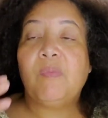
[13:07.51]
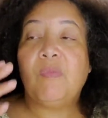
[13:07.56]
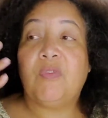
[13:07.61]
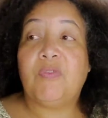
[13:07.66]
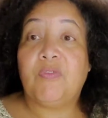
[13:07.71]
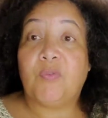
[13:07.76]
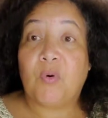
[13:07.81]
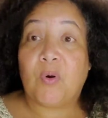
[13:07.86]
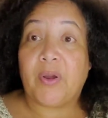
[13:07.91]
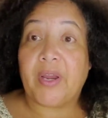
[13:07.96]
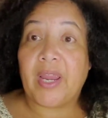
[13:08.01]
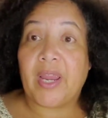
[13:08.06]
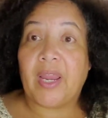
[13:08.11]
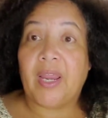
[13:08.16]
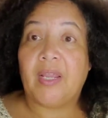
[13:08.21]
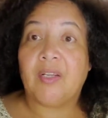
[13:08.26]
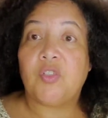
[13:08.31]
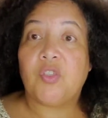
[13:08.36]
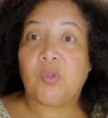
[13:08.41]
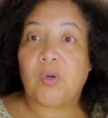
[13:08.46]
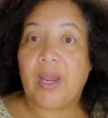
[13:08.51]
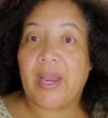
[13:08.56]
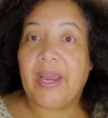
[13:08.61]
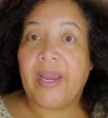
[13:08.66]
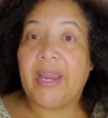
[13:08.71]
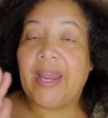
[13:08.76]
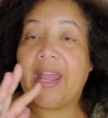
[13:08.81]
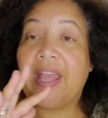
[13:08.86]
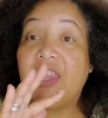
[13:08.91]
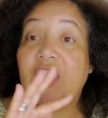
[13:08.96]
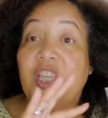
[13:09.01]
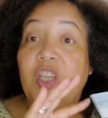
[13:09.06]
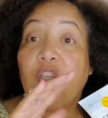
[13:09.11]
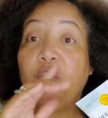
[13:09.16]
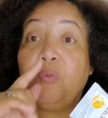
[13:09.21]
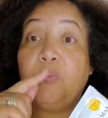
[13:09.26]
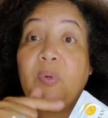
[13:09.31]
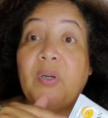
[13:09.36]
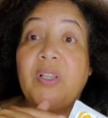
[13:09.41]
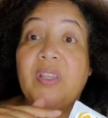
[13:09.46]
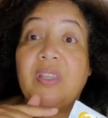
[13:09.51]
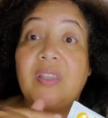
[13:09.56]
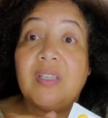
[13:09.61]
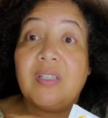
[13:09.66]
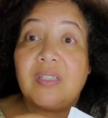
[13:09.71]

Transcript: beforehand, dry, and then you put